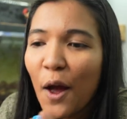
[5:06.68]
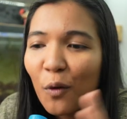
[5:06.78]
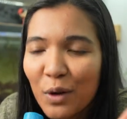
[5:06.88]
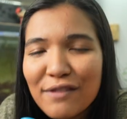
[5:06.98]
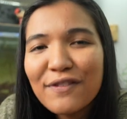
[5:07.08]

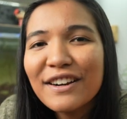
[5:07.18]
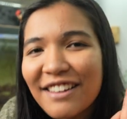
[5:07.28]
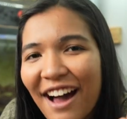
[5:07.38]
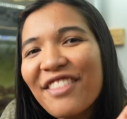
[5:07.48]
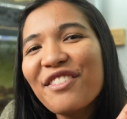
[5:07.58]
We
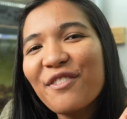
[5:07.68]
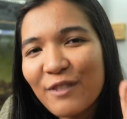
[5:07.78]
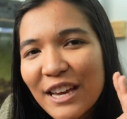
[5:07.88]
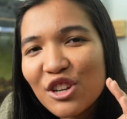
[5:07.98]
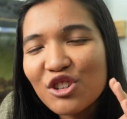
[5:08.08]
forgot the
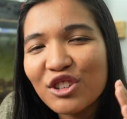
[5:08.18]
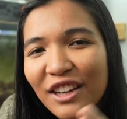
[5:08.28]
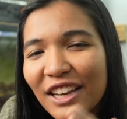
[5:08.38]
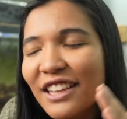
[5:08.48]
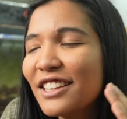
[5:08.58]
fish
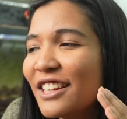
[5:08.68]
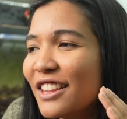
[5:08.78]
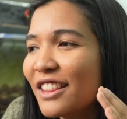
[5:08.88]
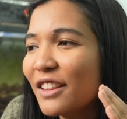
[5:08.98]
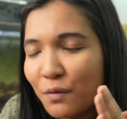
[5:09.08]
in
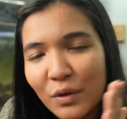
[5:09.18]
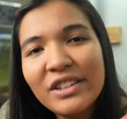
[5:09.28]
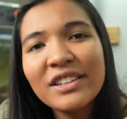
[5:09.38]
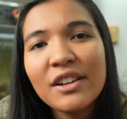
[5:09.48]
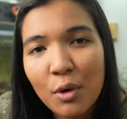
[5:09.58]
the
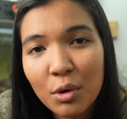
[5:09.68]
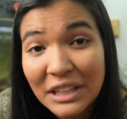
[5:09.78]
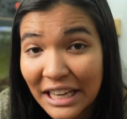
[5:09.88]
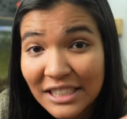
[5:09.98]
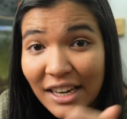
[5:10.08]
freezing cold
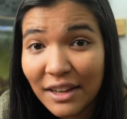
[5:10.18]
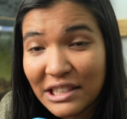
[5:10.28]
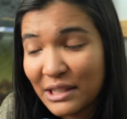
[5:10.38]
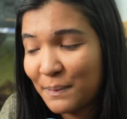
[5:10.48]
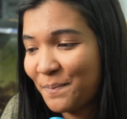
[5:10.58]
guest
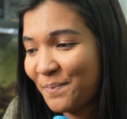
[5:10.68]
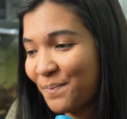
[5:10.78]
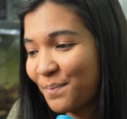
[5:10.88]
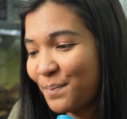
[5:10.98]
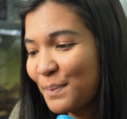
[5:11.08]
house.
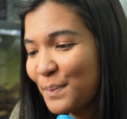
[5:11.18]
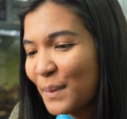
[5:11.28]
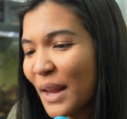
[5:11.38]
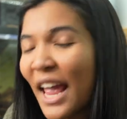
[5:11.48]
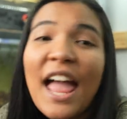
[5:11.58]

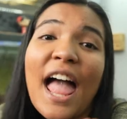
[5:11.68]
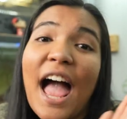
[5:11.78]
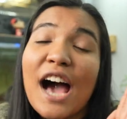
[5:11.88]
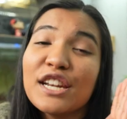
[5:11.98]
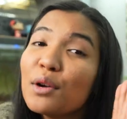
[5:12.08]

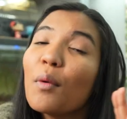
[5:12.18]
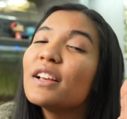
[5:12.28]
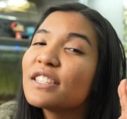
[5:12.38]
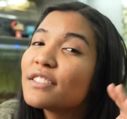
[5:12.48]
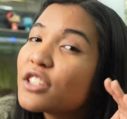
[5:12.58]
And it
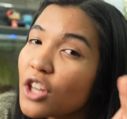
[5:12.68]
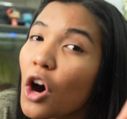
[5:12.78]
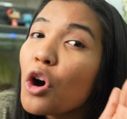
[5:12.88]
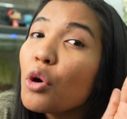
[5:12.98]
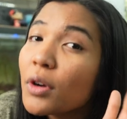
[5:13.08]
was
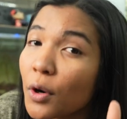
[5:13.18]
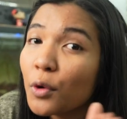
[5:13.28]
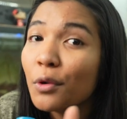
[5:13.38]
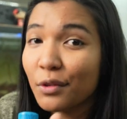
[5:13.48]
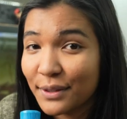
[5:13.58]
so
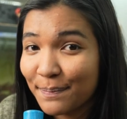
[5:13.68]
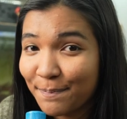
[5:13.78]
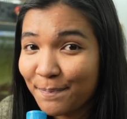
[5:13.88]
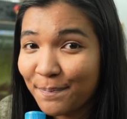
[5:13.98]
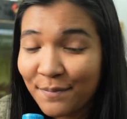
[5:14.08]
cold
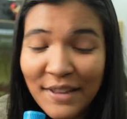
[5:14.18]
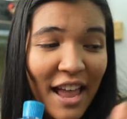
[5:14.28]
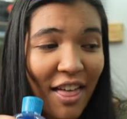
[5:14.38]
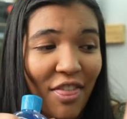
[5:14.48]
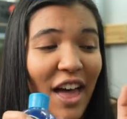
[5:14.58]

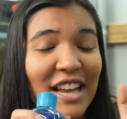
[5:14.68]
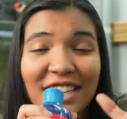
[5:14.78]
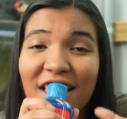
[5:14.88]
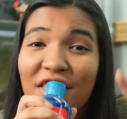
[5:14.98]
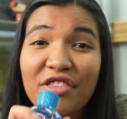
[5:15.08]

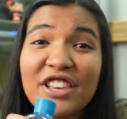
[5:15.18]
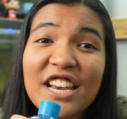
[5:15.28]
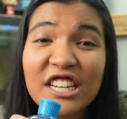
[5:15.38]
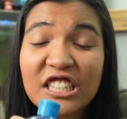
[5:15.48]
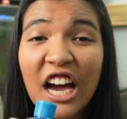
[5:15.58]
that the
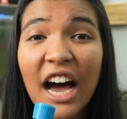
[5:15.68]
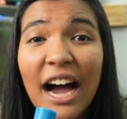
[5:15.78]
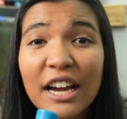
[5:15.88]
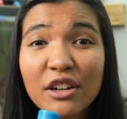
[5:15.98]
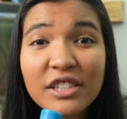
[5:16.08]

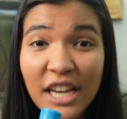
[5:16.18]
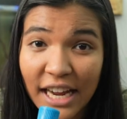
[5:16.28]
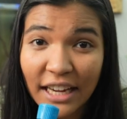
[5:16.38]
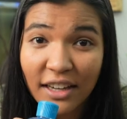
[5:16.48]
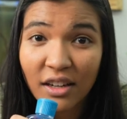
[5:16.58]
entire
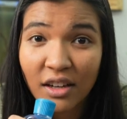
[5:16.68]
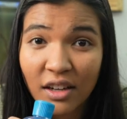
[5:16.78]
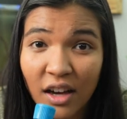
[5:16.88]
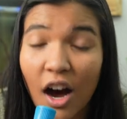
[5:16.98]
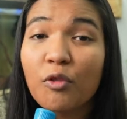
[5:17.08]
tank
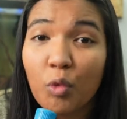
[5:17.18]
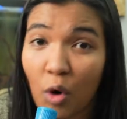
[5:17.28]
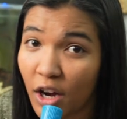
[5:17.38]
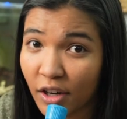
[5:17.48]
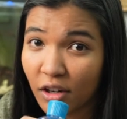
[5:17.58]
of
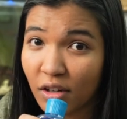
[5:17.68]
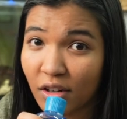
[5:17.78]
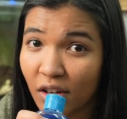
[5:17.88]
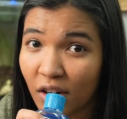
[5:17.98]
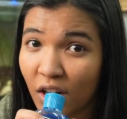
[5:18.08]
water
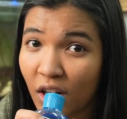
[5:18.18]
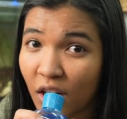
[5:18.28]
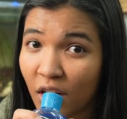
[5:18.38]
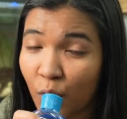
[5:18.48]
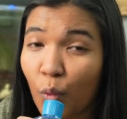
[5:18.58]

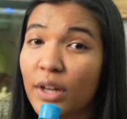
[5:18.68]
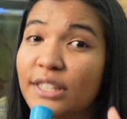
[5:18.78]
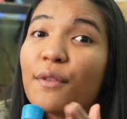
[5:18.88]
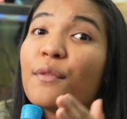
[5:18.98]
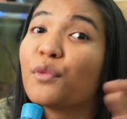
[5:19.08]

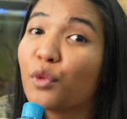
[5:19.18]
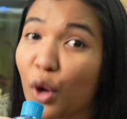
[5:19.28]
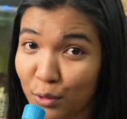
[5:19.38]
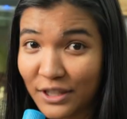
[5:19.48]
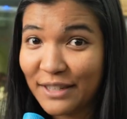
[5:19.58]
was
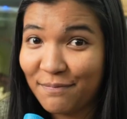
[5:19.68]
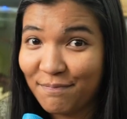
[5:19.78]
frozen.